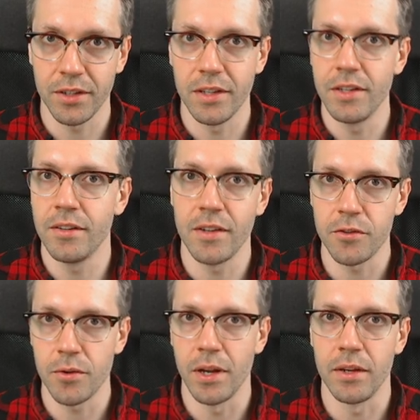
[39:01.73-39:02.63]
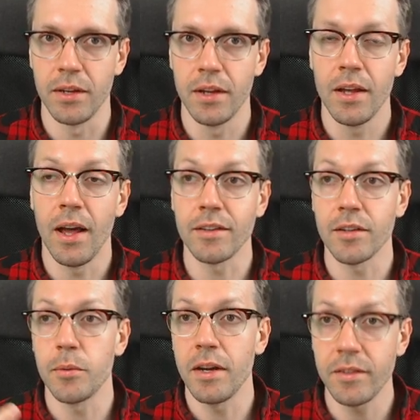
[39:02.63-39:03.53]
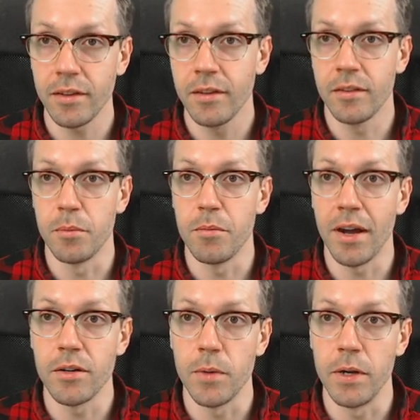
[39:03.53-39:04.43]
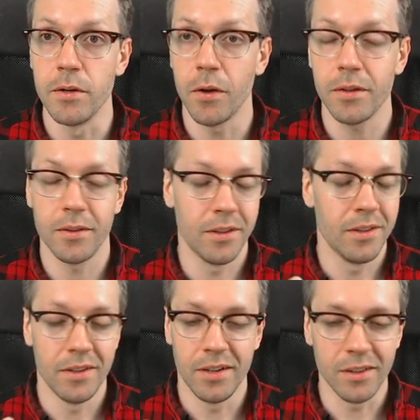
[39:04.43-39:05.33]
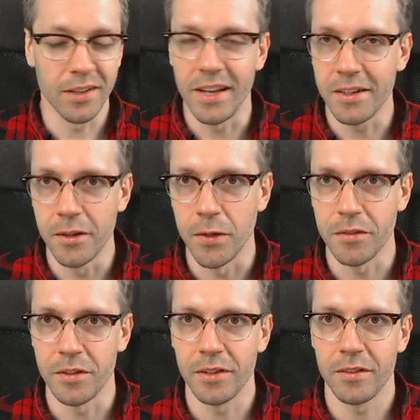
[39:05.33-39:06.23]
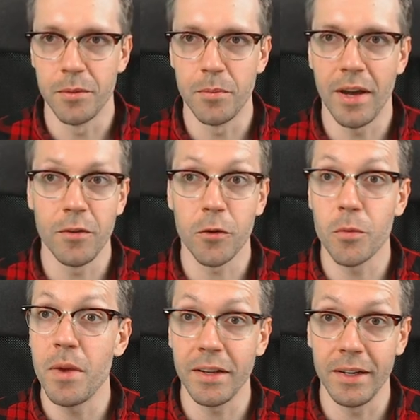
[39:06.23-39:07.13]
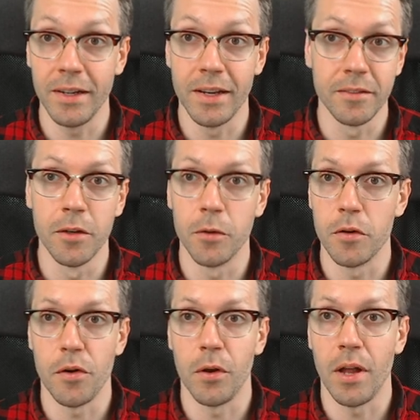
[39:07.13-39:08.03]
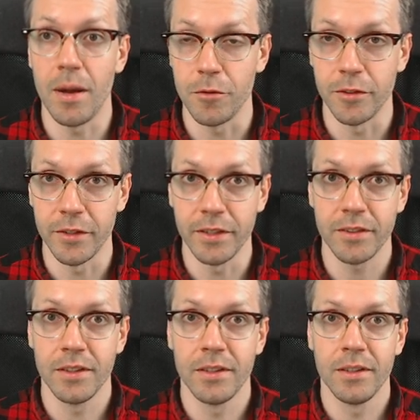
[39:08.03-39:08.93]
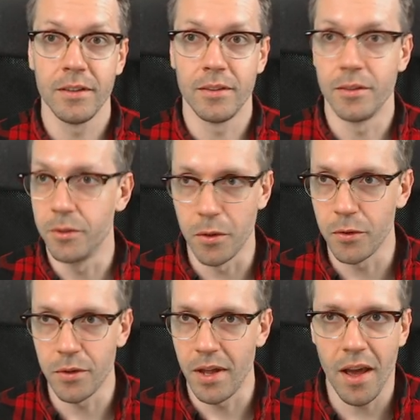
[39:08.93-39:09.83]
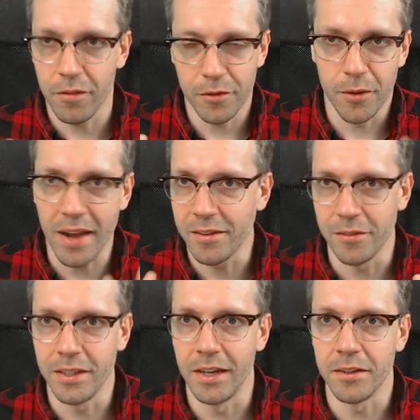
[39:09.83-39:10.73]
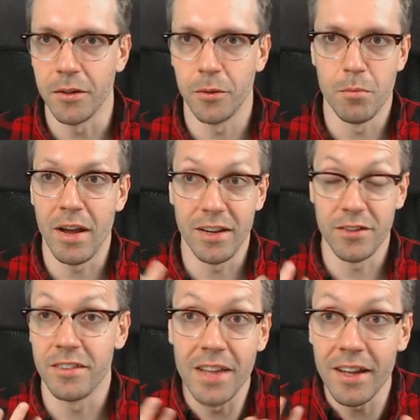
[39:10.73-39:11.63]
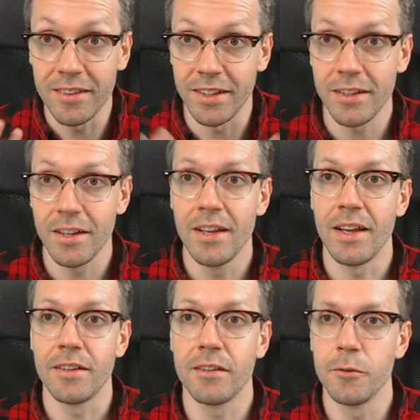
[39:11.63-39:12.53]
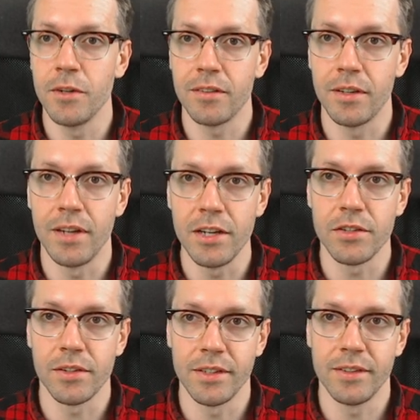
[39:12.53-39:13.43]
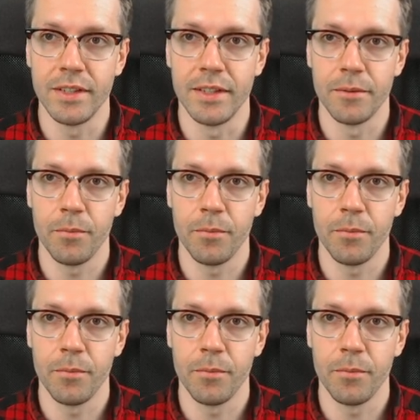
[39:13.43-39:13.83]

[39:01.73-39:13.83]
in sensuality. Otherwise, the mind will not let go of it. The mind automatically lets go of all harmful things. You don't have to actively let go. The mind just does that as soon as a danger is seen.